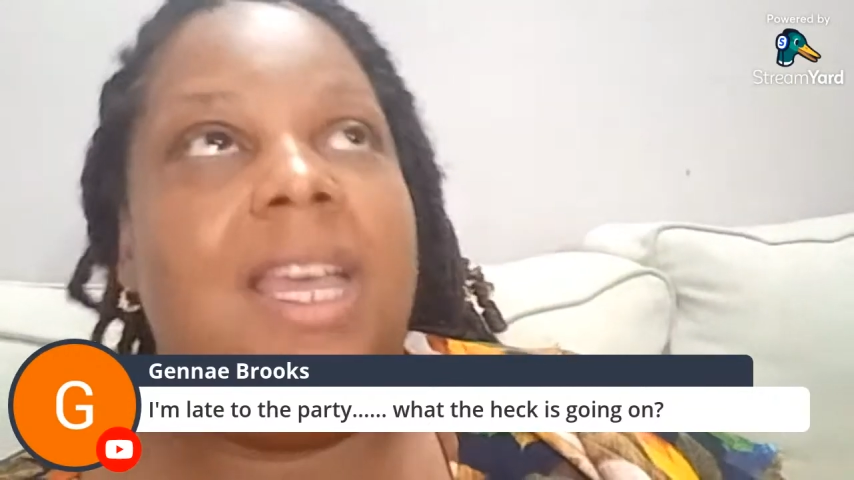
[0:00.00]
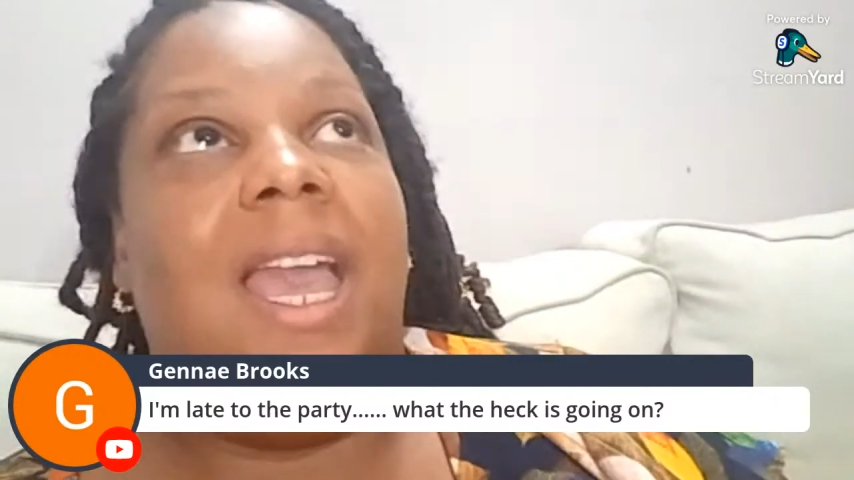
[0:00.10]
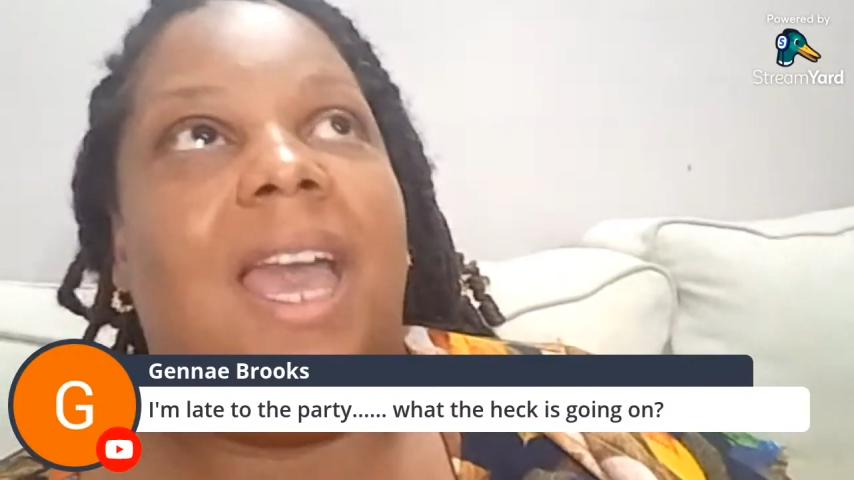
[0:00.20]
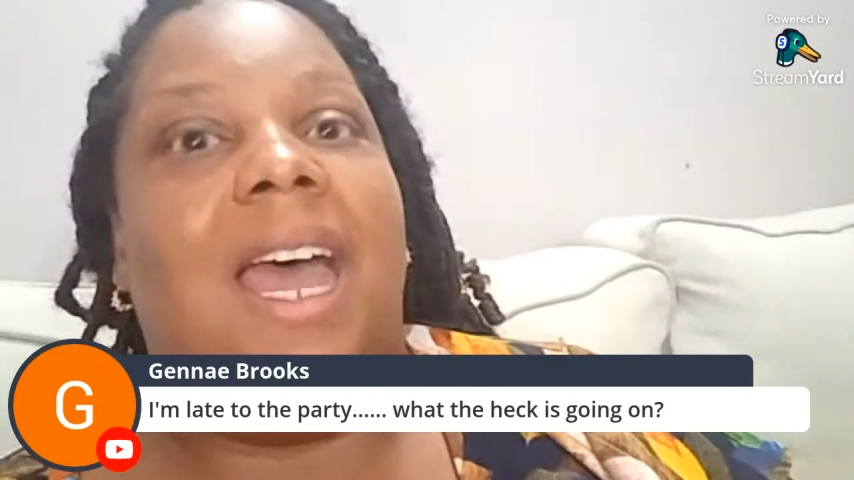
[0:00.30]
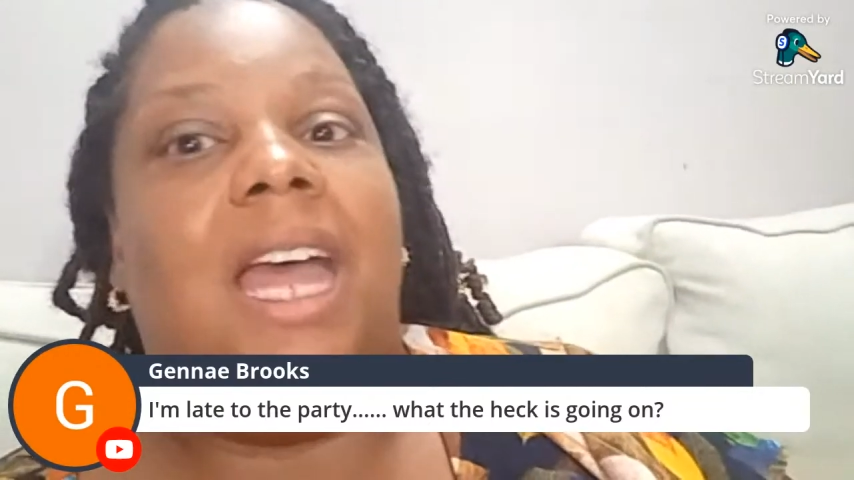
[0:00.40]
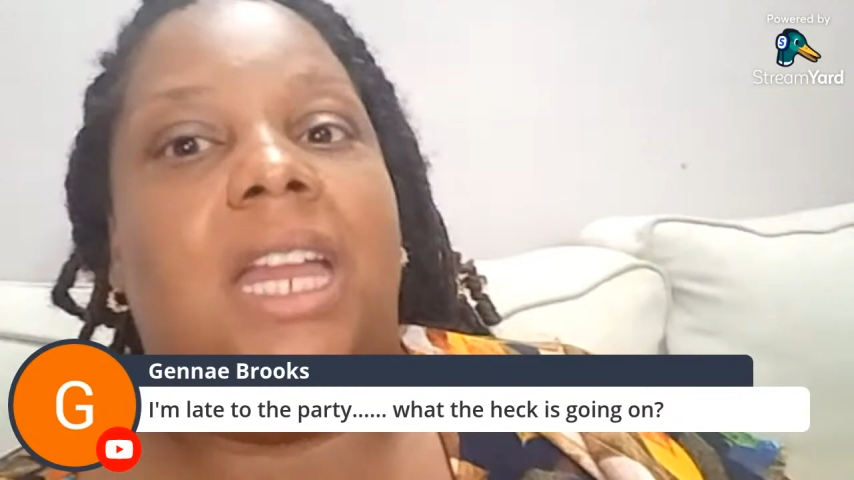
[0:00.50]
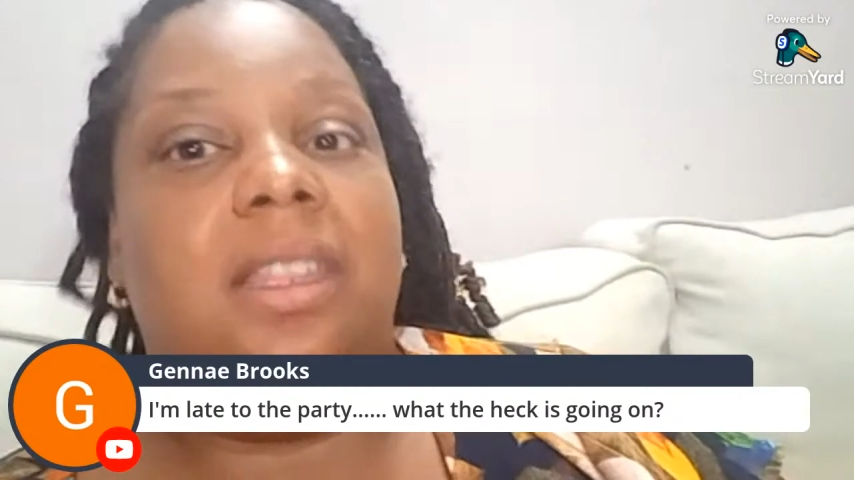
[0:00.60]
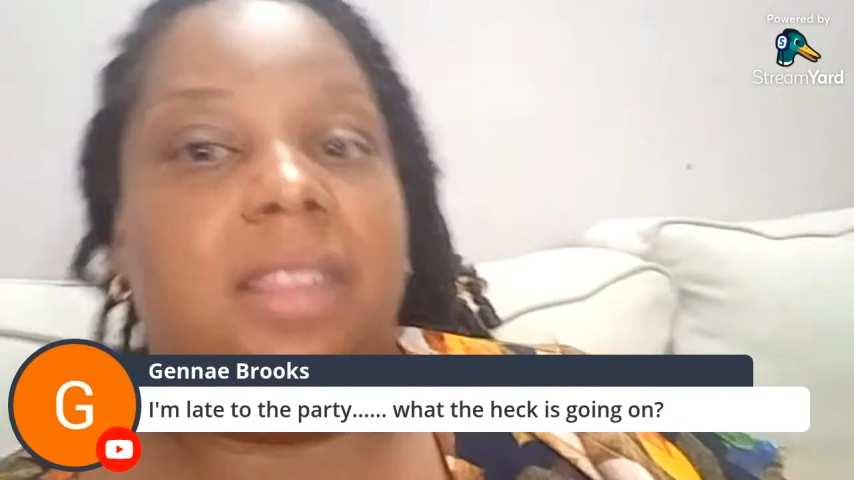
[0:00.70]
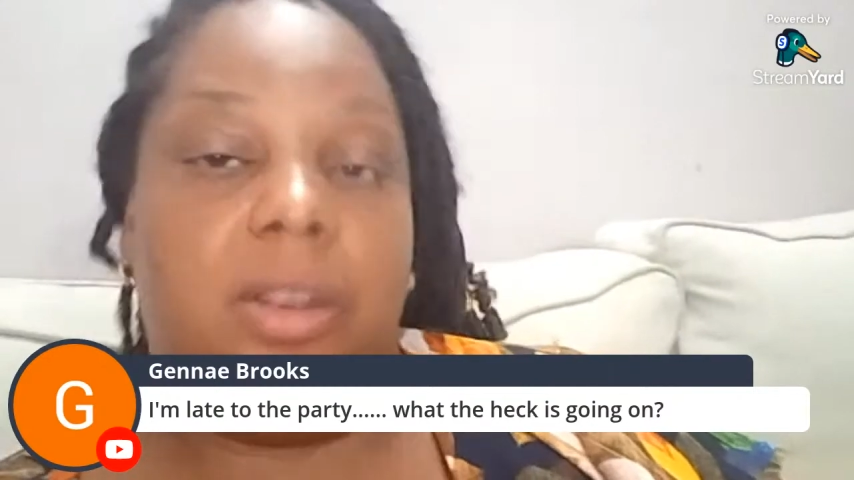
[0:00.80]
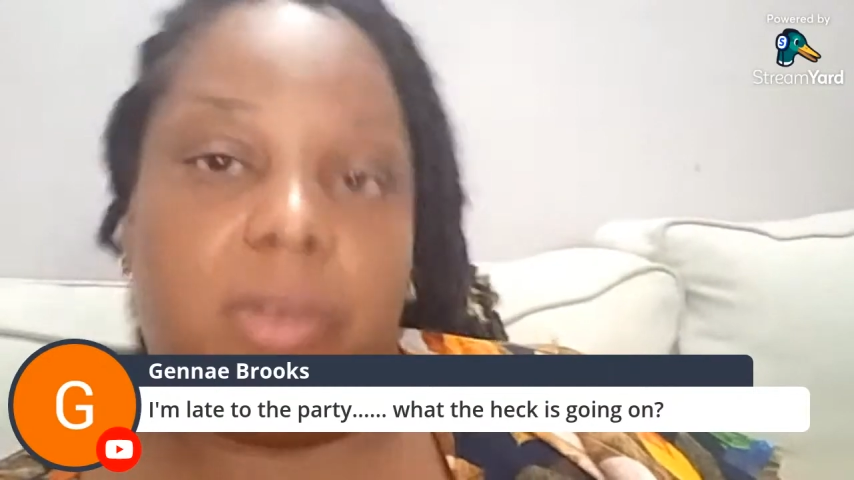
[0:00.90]
and
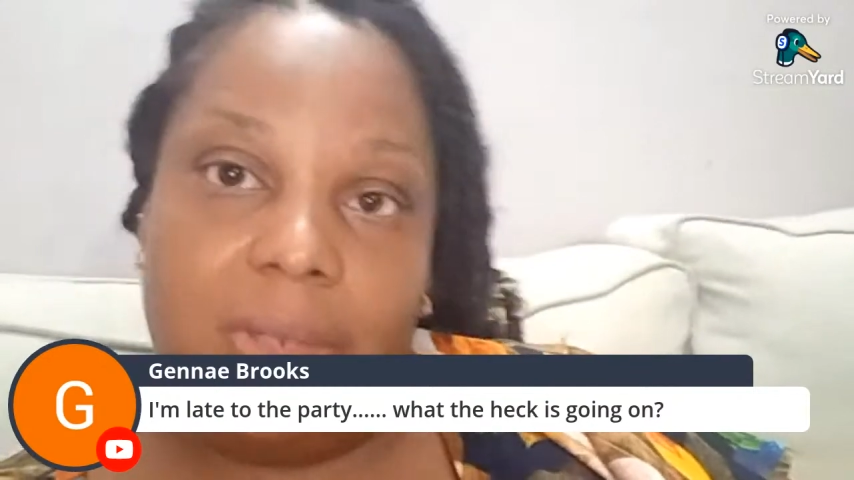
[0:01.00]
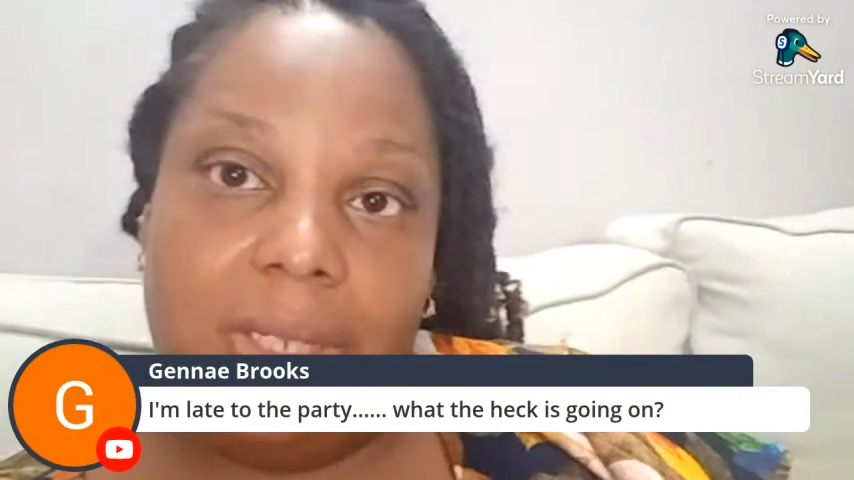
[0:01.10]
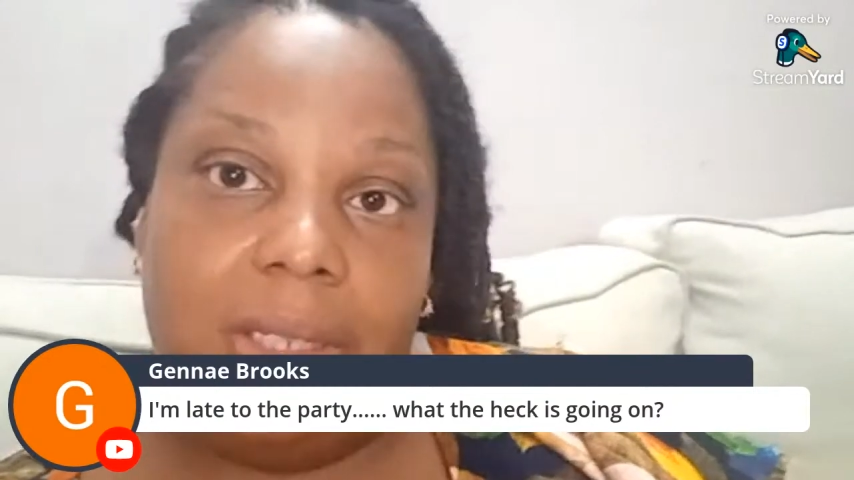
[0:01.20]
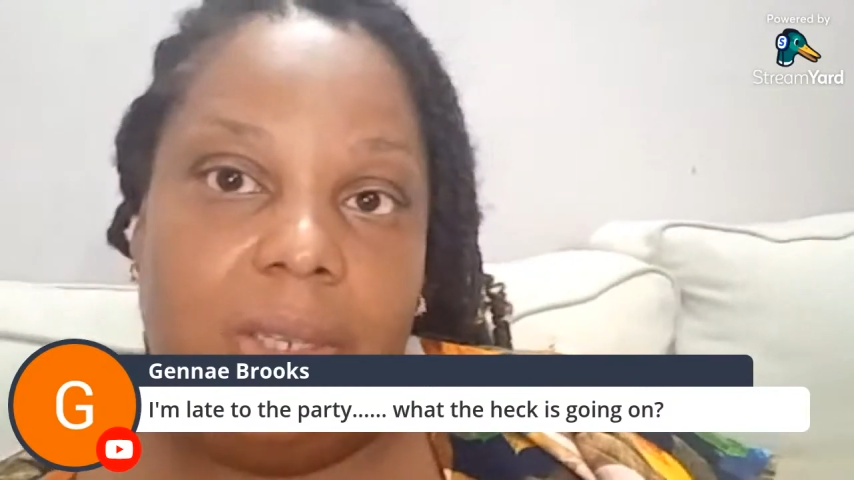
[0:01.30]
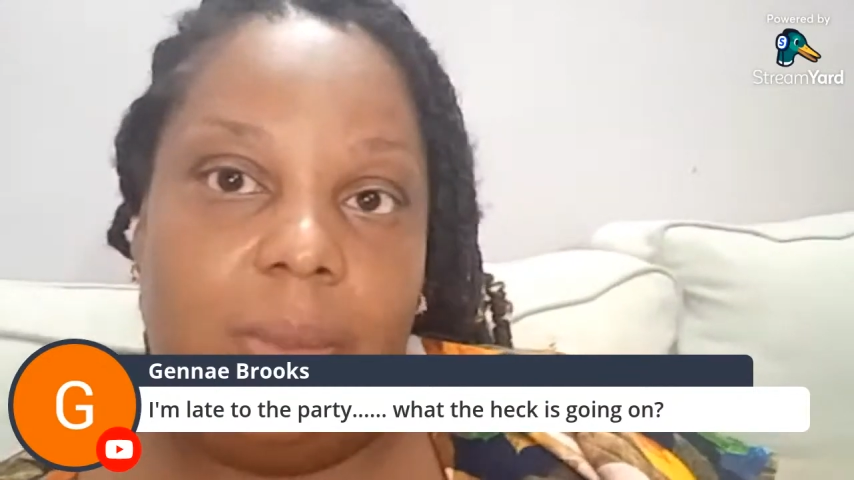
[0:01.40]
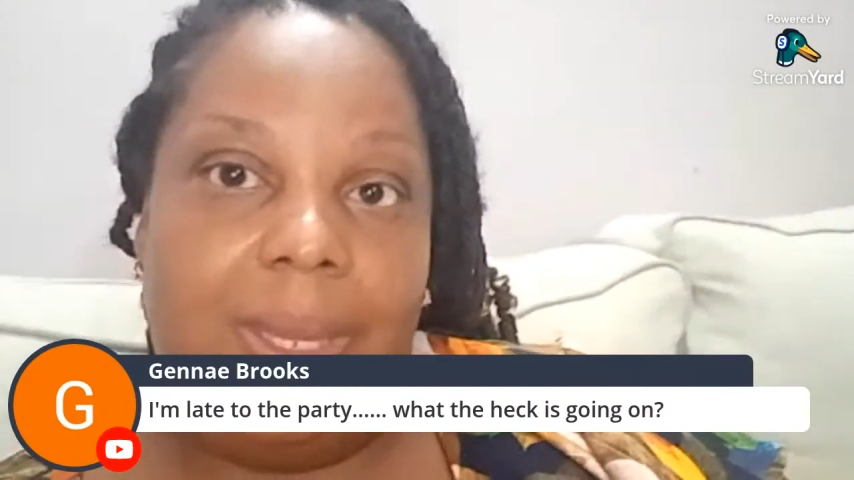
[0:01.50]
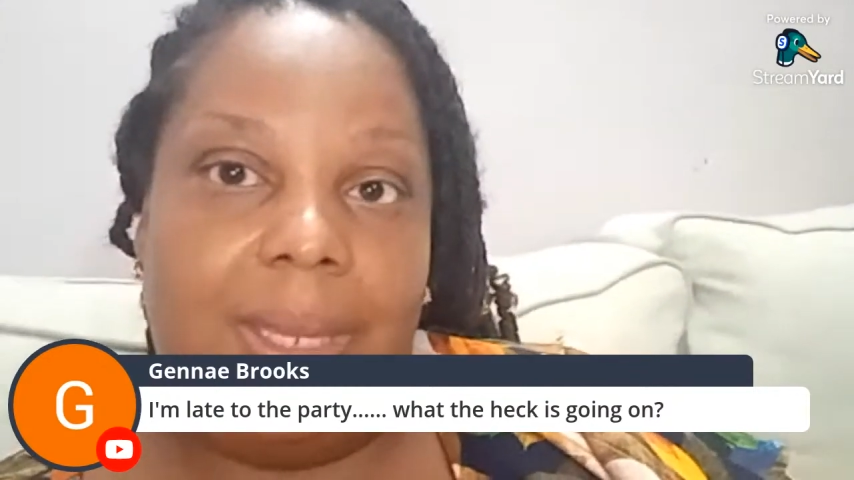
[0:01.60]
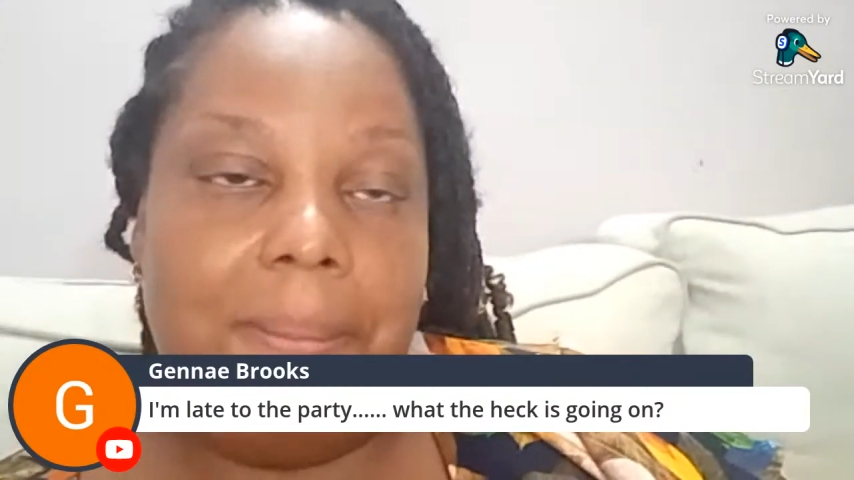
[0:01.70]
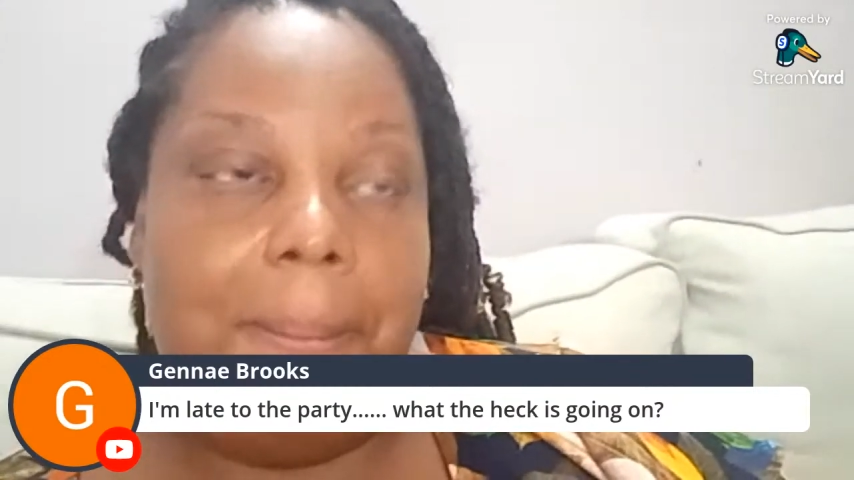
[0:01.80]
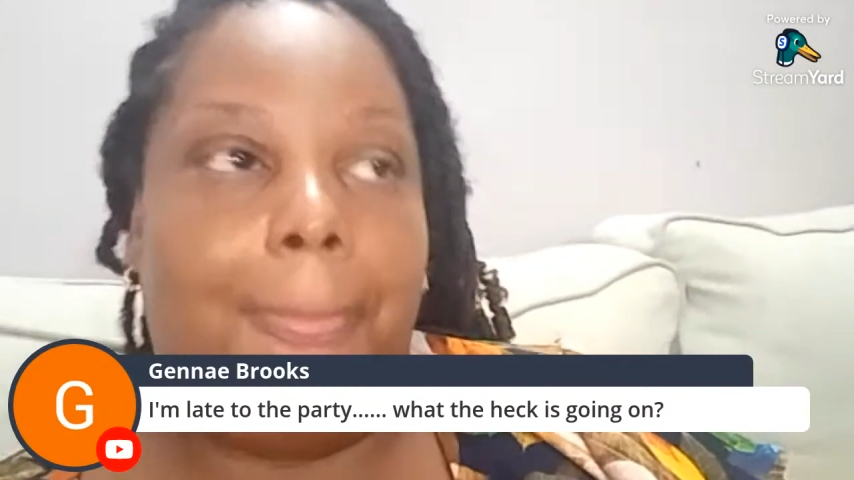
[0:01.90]
they reel you in.